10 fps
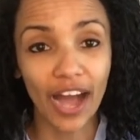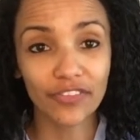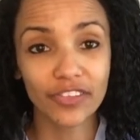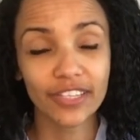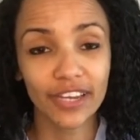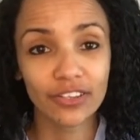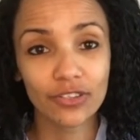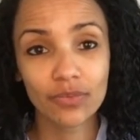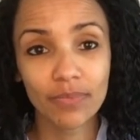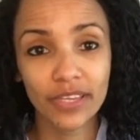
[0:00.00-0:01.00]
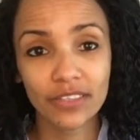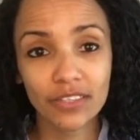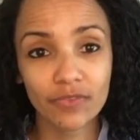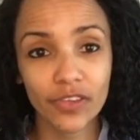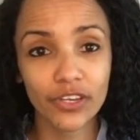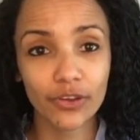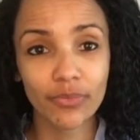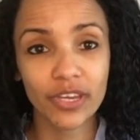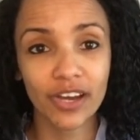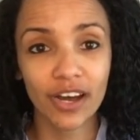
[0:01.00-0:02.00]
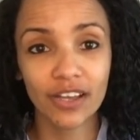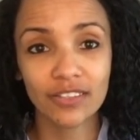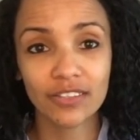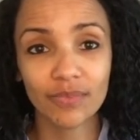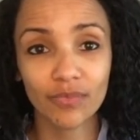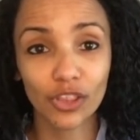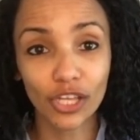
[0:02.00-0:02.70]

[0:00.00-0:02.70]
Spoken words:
I've decided to make this video because